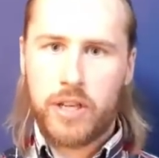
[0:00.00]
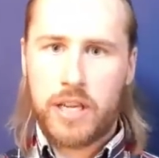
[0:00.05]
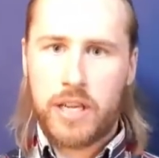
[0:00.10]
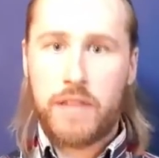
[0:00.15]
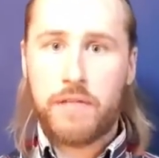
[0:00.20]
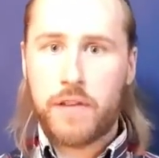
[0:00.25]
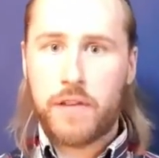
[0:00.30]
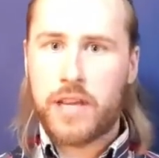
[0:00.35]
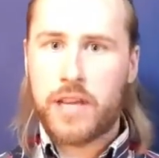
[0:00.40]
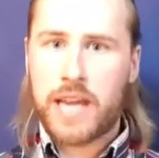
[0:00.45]

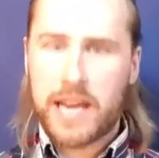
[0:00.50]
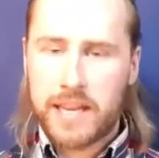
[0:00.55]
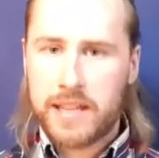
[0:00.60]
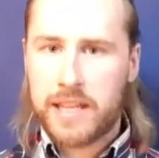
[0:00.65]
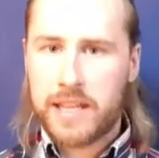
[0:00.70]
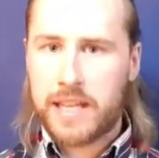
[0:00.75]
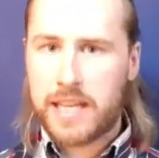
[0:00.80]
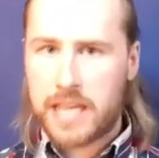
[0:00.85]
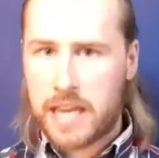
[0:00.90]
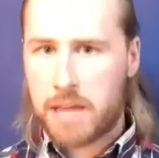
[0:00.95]
If you're getting
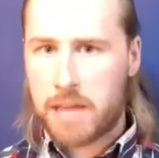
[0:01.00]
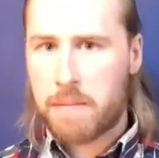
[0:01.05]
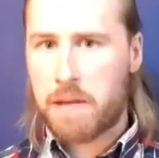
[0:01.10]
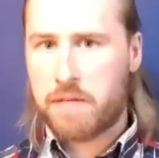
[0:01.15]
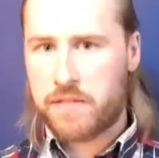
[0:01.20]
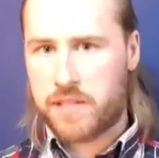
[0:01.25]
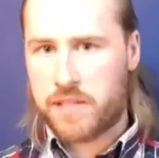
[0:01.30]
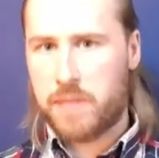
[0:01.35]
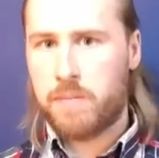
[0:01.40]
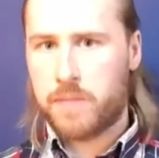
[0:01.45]
the EMF
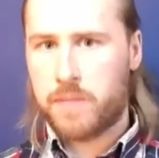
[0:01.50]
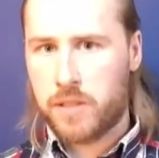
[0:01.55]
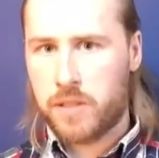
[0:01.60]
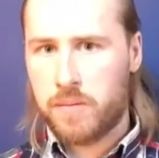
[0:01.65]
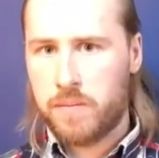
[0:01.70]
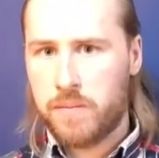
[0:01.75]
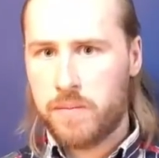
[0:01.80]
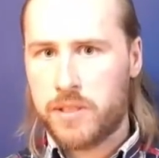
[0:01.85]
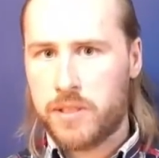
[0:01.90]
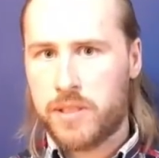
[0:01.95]

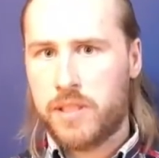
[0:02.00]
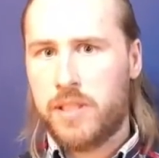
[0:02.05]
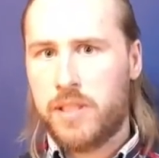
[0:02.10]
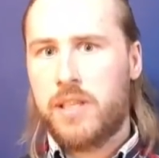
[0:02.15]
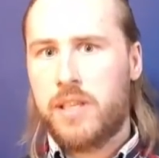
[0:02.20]
symptoms,